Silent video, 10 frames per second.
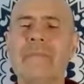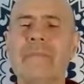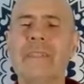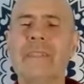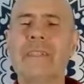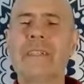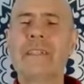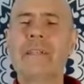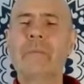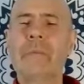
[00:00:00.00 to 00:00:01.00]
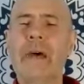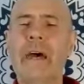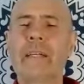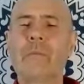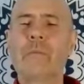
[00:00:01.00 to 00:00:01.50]
And sitting
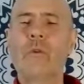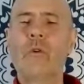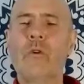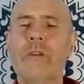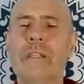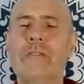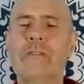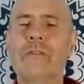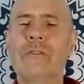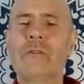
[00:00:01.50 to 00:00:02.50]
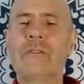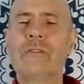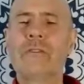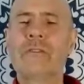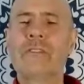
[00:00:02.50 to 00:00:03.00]
back more into the
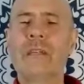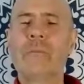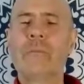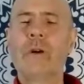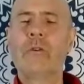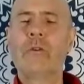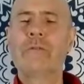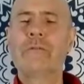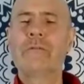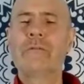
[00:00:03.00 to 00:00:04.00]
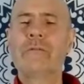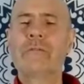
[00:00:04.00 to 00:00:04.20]
sit bones.